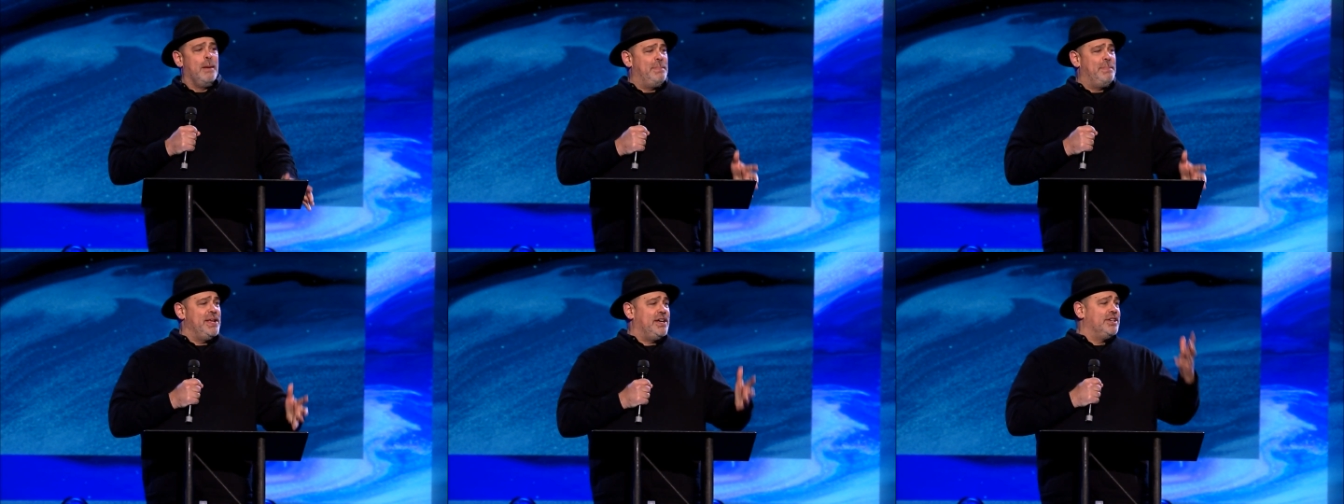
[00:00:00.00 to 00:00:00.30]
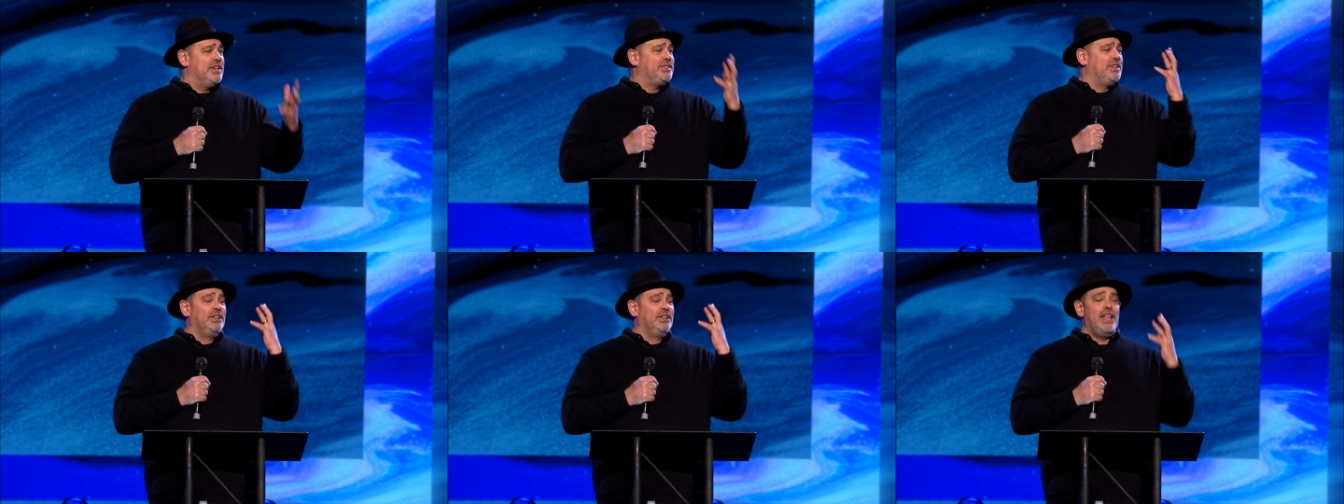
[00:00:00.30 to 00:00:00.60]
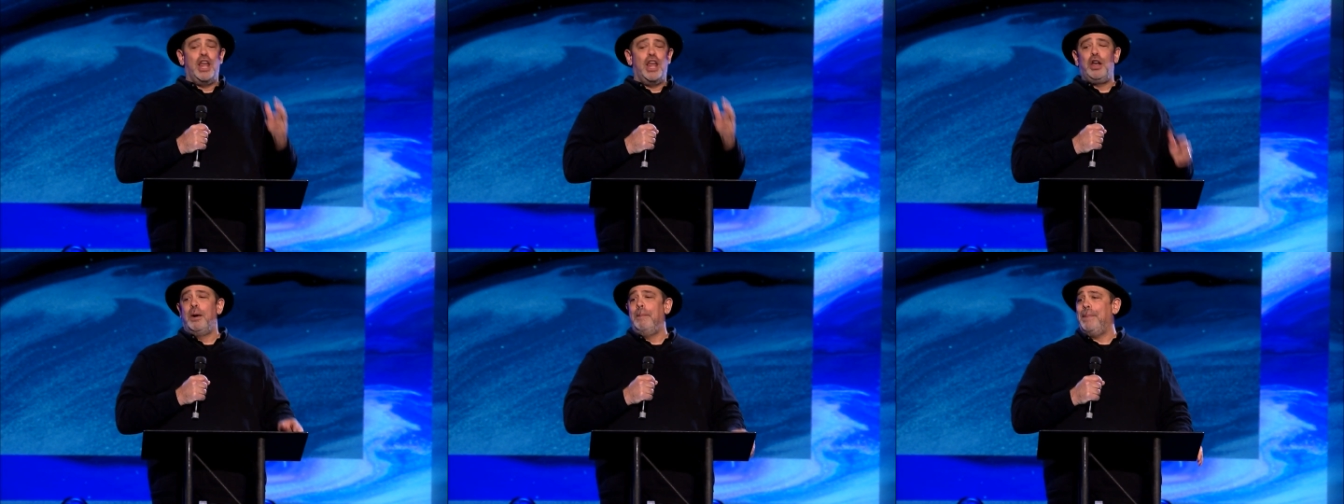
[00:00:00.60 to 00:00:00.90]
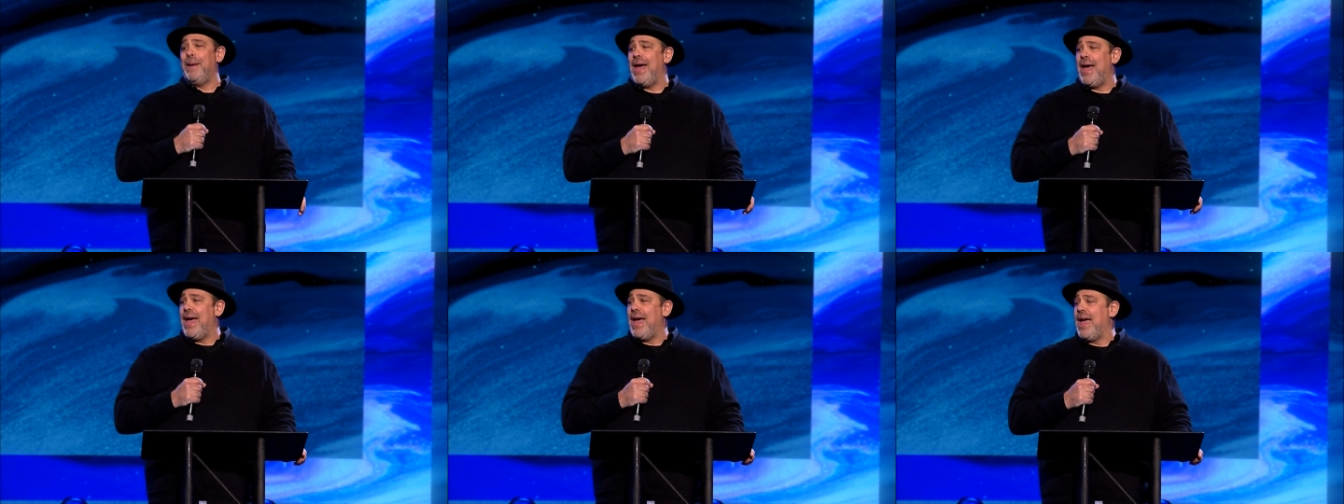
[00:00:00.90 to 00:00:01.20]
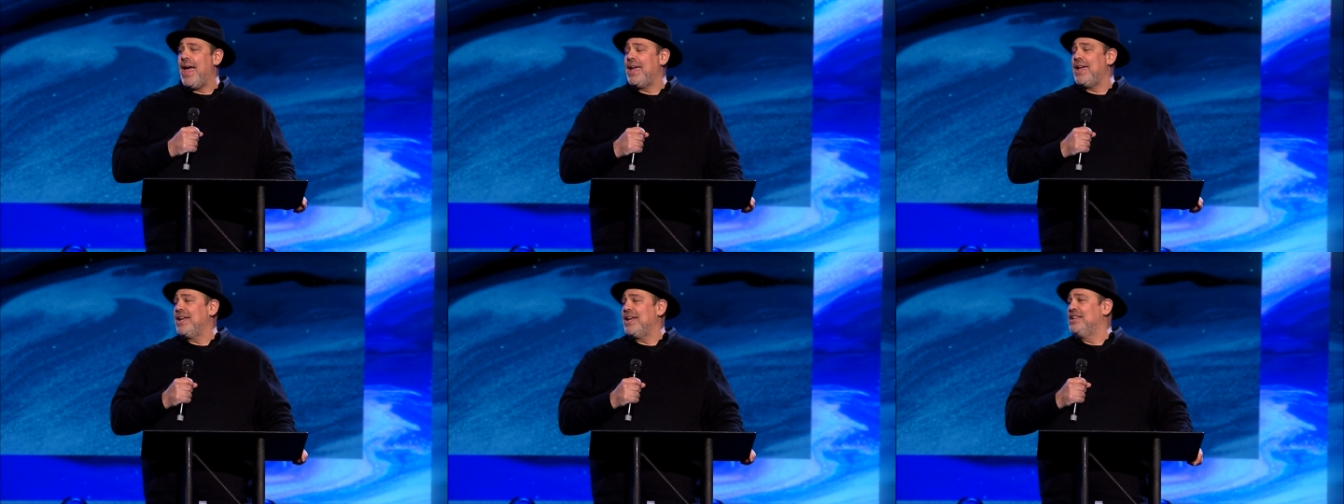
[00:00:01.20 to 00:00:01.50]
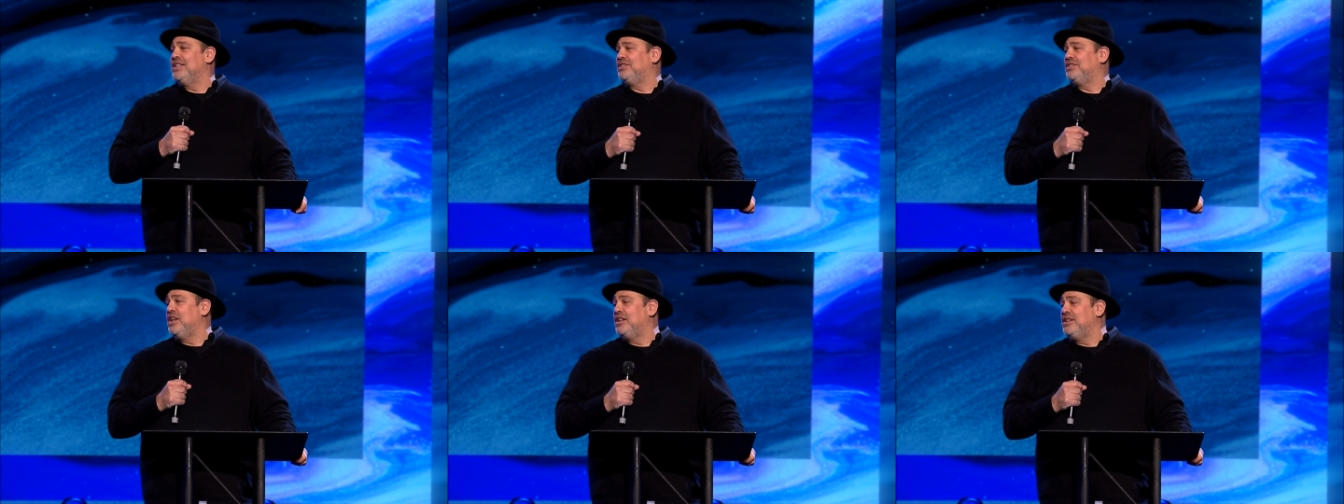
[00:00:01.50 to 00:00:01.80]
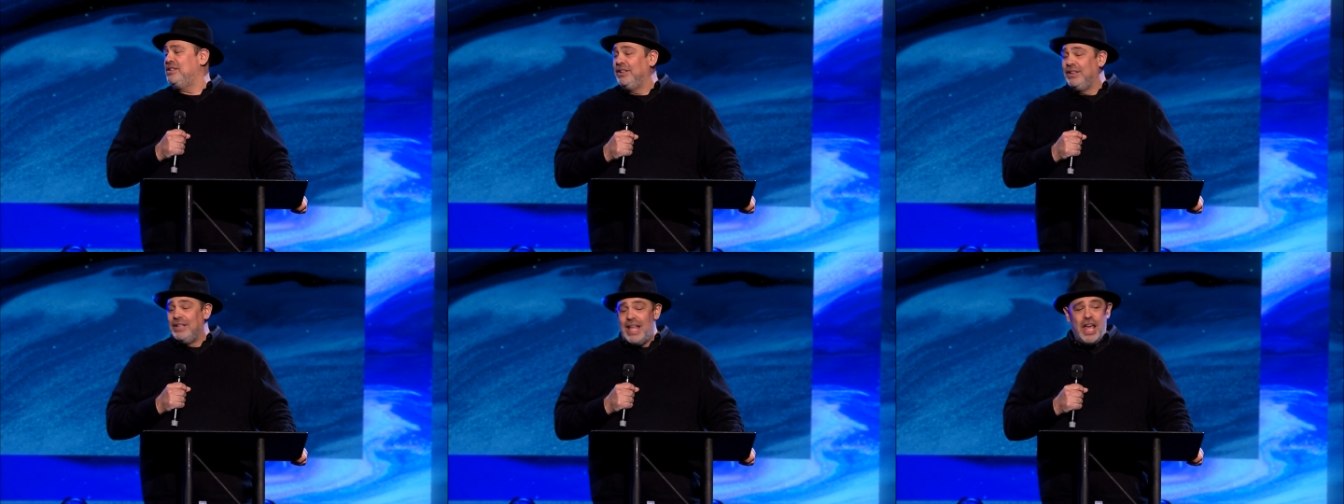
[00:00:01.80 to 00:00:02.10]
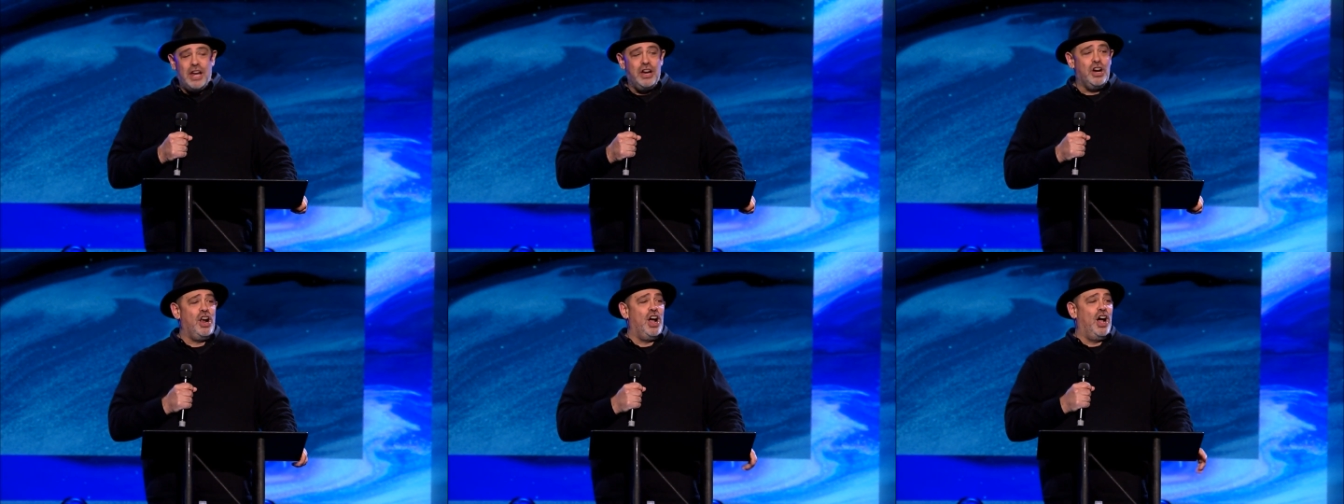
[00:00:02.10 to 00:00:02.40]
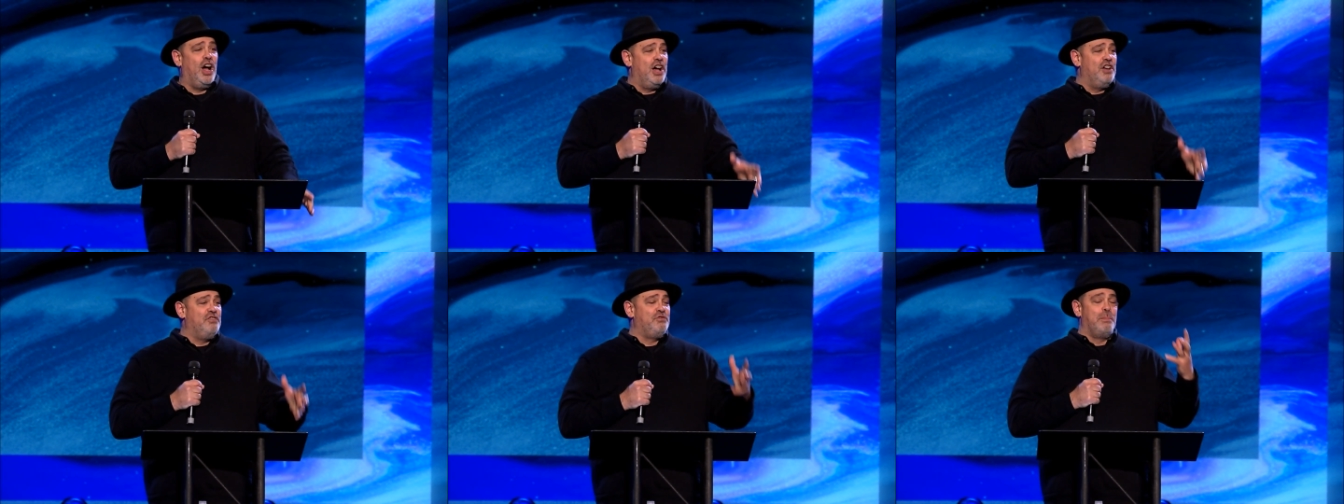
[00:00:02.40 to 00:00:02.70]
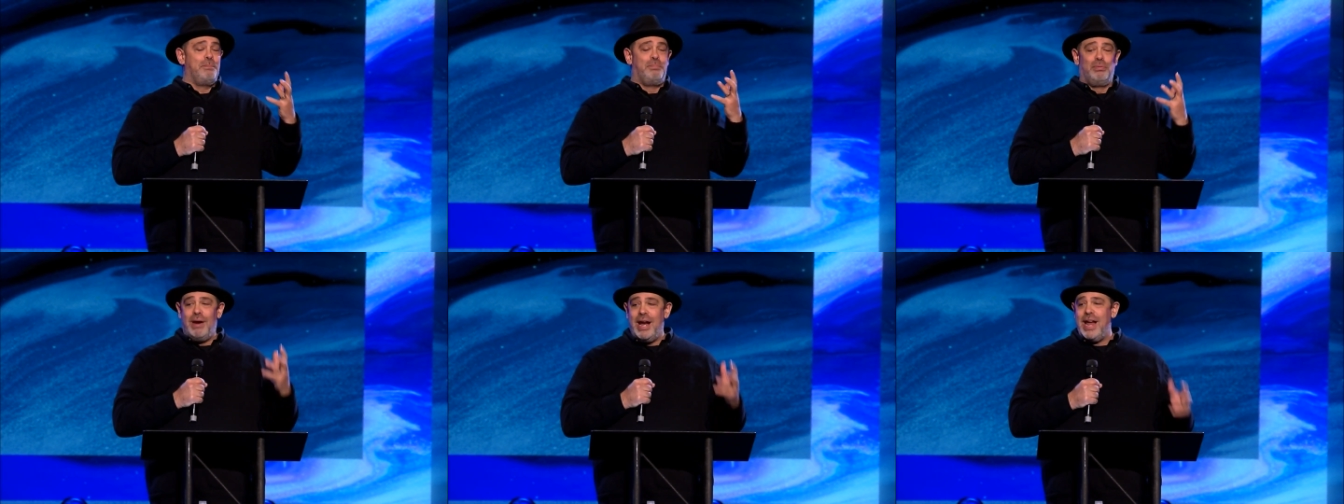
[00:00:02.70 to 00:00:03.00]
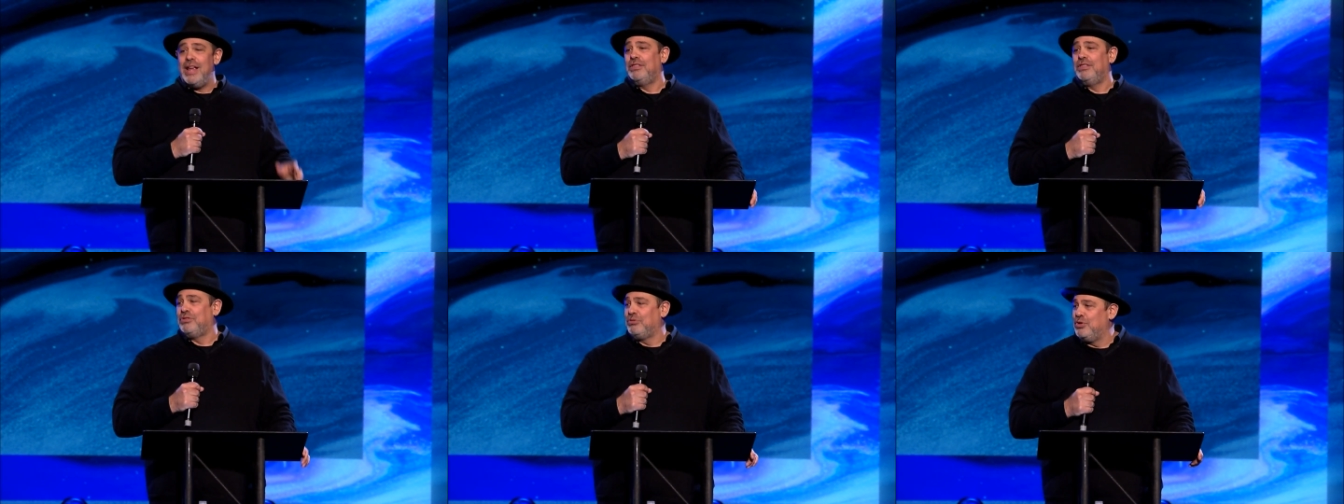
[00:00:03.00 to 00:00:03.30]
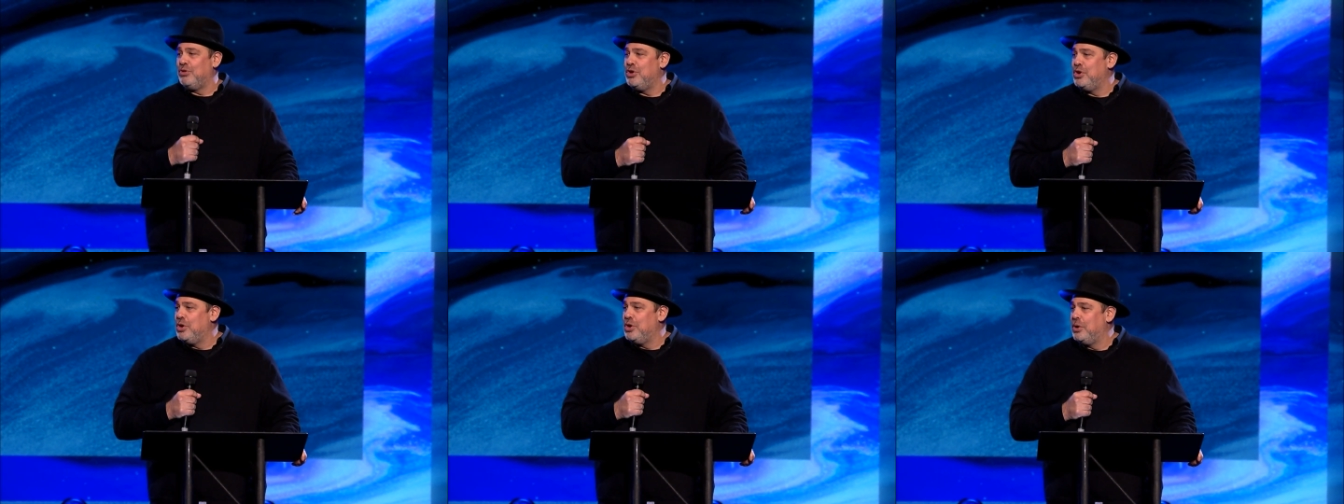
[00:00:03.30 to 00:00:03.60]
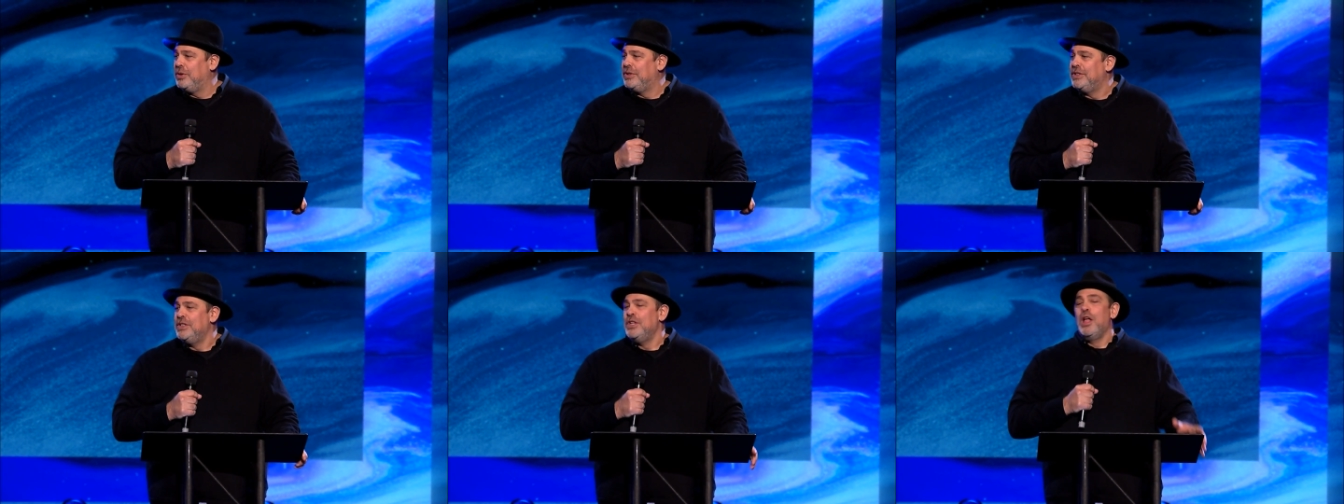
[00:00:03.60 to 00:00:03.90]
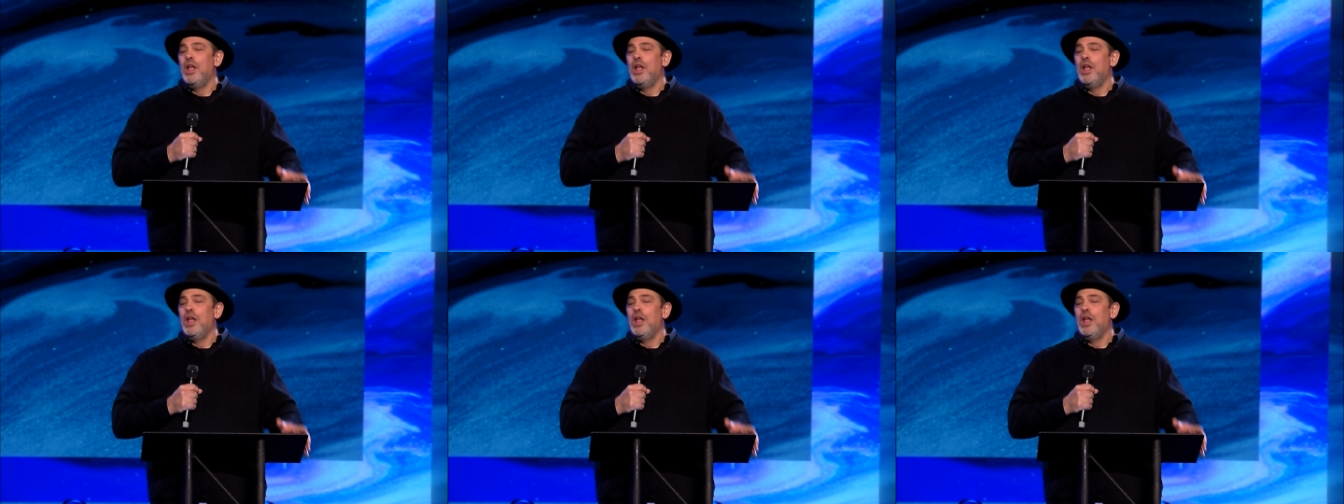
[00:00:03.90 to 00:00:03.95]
because the letter Peh is the letter of breakthrough.